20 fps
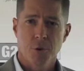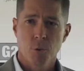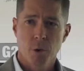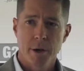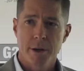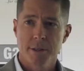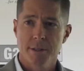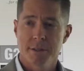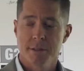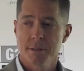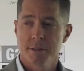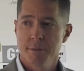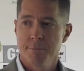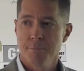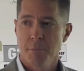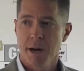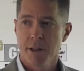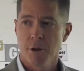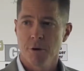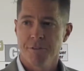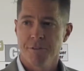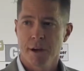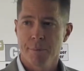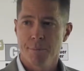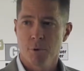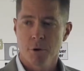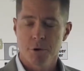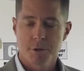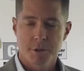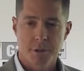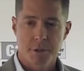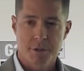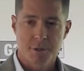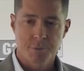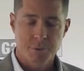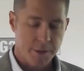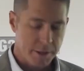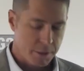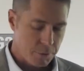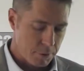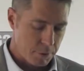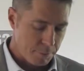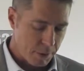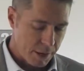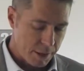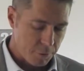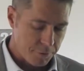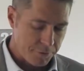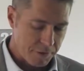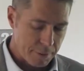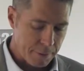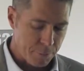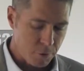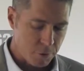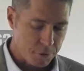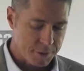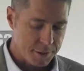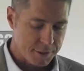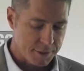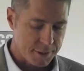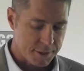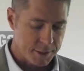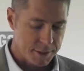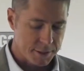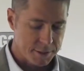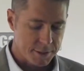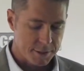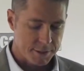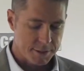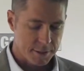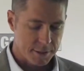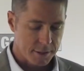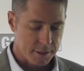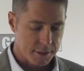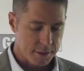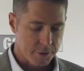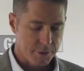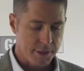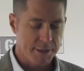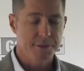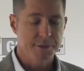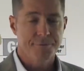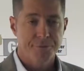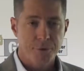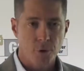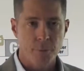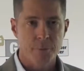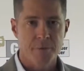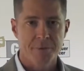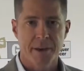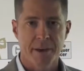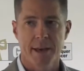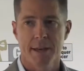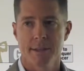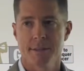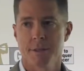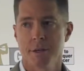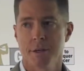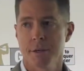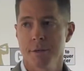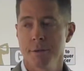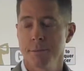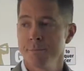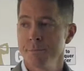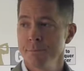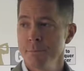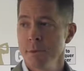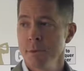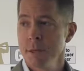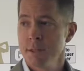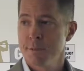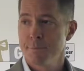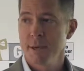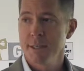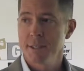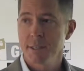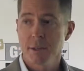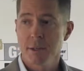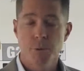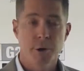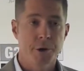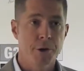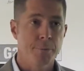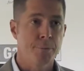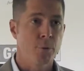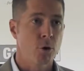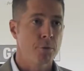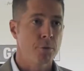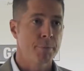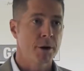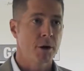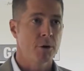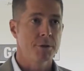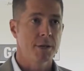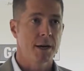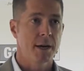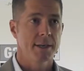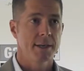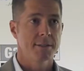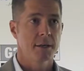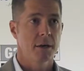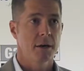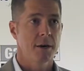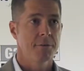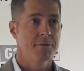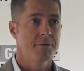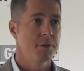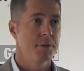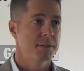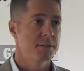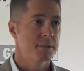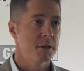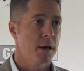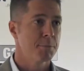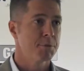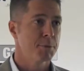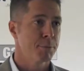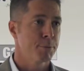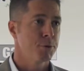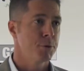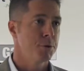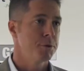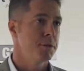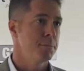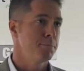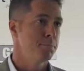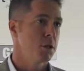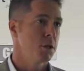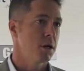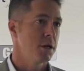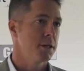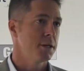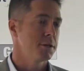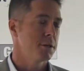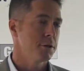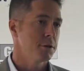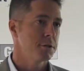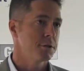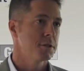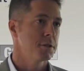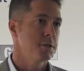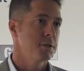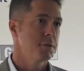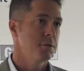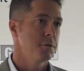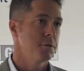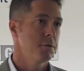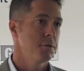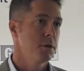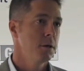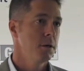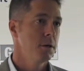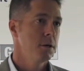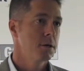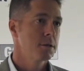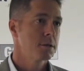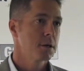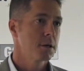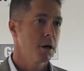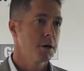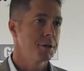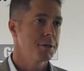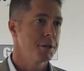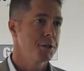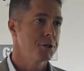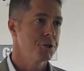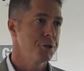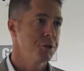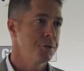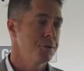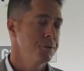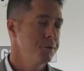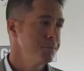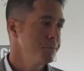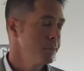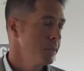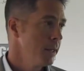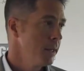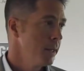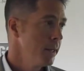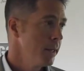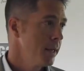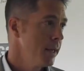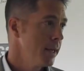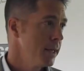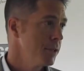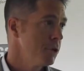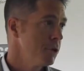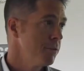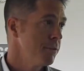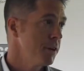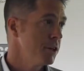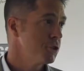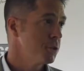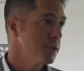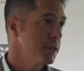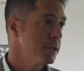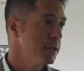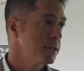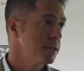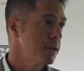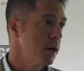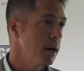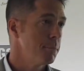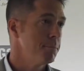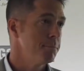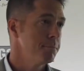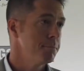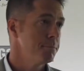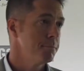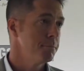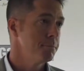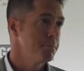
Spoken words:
well, what is myelofibrosis? Really, what myelofibrosis is an aggressive form of cancer. It's basically where your bone marrow dies off. It stops producing blood, it turns into scar tissue, and you eventually stop